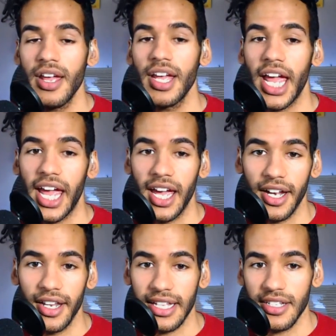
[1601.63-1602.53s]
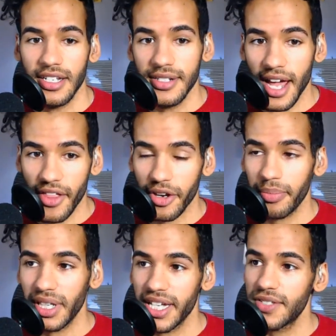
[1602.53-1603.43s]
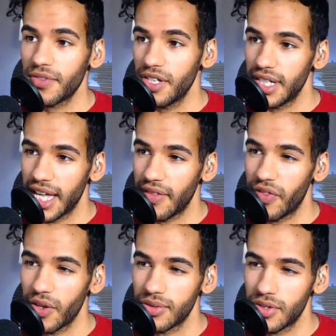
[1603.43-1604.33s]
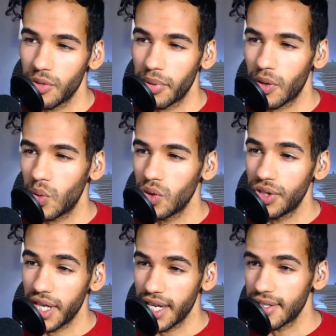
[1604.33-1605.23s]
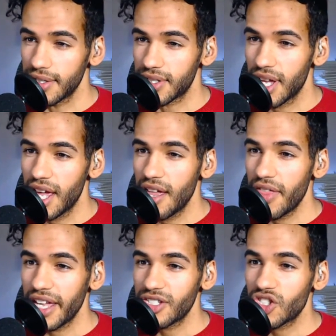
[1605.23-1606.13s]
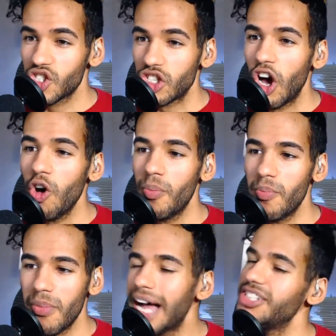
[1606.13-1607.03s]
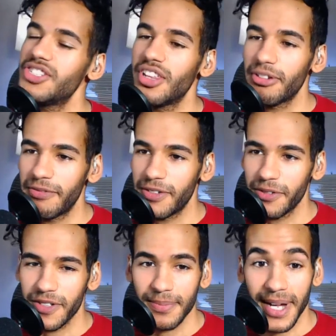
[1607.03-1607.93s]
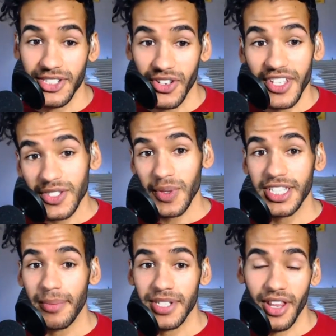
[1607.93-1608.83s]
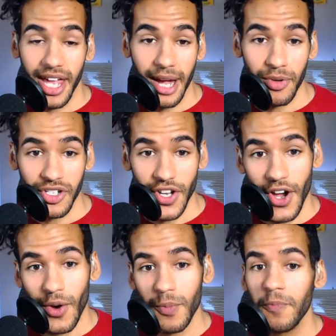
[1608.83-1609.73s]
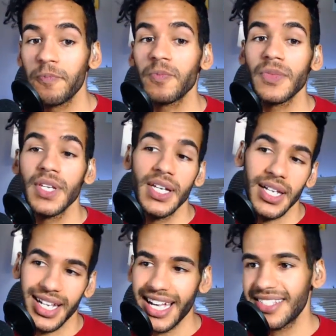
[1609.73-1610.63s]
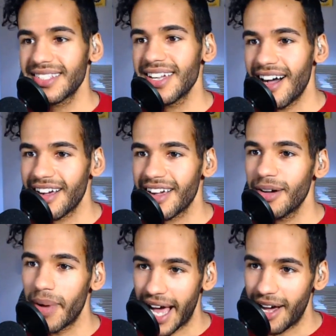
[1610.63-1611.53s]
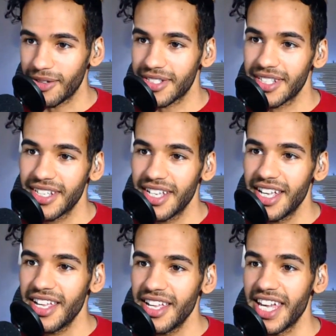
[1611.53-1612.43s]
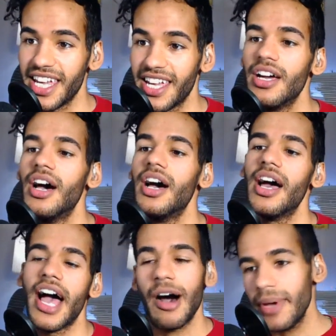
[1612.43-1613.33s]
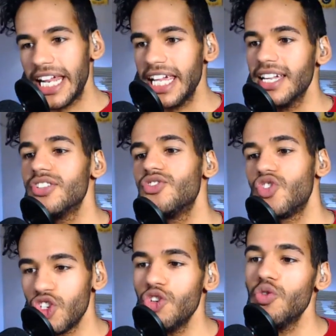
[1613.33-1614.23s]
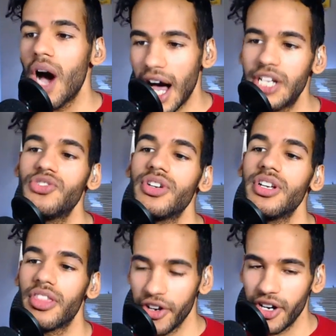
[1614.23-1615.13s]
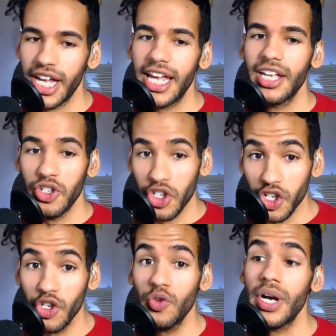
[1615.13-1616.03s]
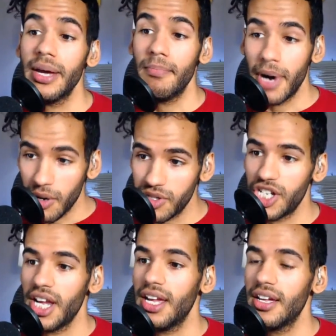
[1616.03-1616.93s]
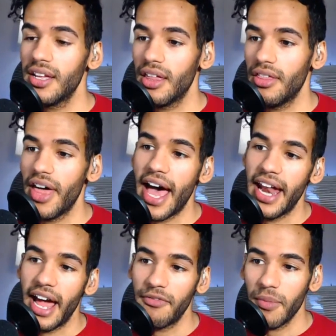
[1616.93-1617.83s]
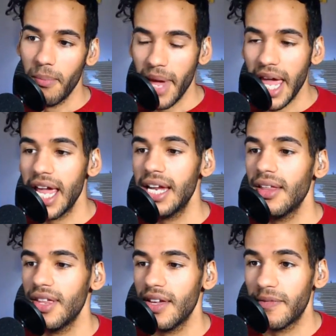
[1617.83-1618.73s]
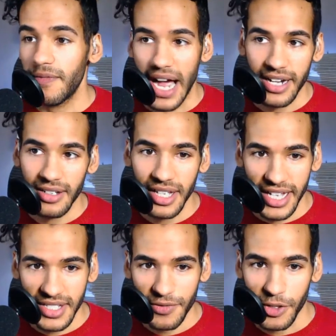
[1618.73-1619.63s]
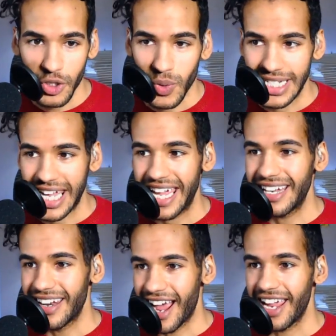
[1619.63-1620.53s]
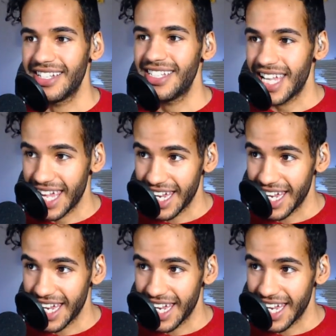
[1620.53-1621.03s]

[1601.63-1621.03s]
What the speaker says: and that's another place for you to get those super cool deals. Thanks so much to Thrifter for sponsoring this week's episode of the iMore Show. Let's talk about the how many 230 new emoji that have made the final list for 2019.